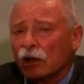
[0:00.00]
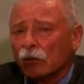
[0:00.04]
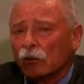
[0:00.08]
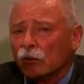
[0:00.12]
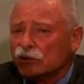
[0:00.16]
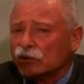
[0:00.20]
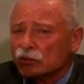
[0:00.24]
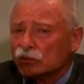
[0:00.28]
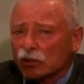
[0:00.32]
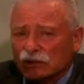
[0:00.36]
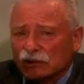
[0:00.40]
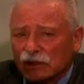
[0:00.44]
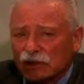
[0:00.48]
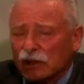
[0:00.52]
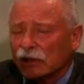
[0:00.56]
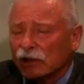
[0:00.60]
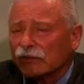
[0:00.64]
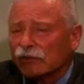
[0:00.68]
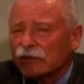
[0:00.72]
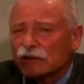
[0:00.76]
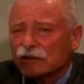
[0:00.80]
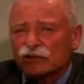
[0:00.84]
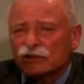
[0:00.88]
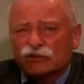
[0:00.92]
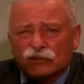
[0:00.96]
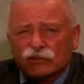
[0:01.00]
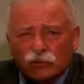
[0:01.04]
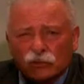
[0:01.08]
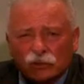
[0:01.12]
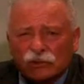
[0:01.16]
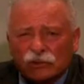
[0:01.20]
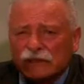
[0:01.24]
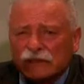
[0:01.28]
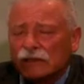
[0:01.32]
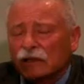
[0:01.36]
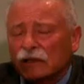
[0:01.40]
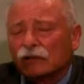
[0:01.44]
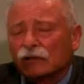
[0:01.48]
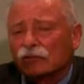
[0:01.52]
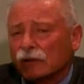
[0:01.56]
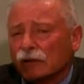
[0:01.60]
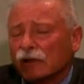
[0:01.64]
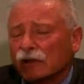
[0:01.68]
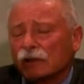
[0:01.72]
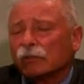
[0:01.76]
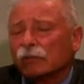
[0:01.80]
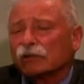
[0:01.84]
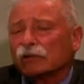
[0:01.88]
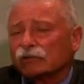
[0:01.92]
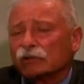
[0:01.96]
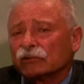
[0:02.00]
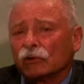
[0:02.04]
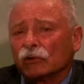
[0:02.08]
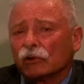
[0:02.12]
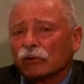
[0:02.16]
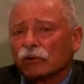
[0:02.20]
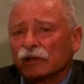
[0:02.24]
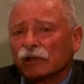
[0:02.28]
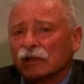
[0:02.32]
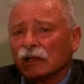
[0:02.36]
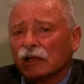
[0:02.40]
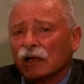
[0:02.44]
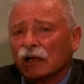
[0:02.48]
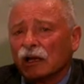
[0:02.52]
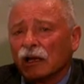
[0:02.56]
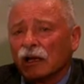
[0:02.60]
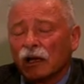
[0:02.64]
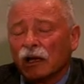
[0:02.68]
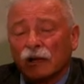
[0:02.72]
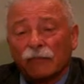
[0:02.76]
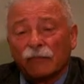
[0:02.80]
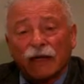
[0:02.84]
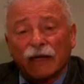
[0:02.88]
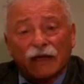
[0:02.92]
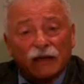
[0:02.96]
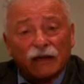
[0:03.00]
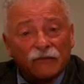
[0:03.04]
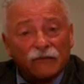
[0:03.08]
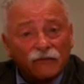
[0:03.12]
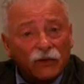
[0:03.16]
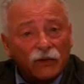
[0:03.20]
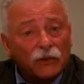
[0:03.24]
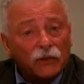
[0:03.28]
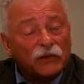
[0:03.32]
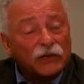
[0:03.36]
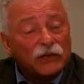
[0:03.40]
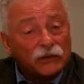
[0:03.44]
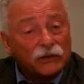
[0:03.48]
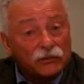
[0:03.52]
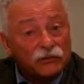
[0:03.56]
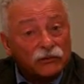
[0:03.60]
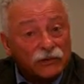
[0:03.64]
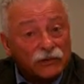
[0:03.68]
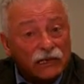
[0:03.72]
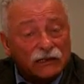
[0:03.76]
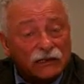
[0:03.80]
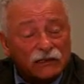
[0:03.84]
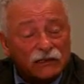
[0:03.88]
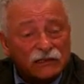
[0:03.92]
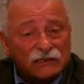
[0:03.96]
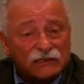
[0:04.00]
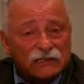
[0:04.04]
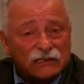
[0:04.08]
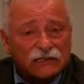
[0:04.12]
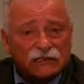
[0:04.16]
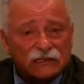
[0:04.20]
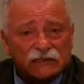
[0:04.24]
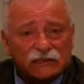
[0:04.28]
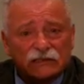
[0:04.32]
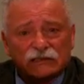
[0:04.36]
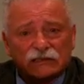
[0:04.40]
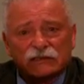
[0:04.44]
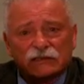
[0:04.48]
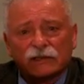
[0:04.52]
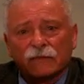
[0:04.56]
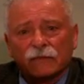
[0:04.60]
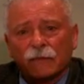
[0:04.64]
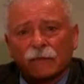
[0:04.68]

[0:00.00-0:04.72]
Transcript: which will tell the truly incredible story about a very unique disease.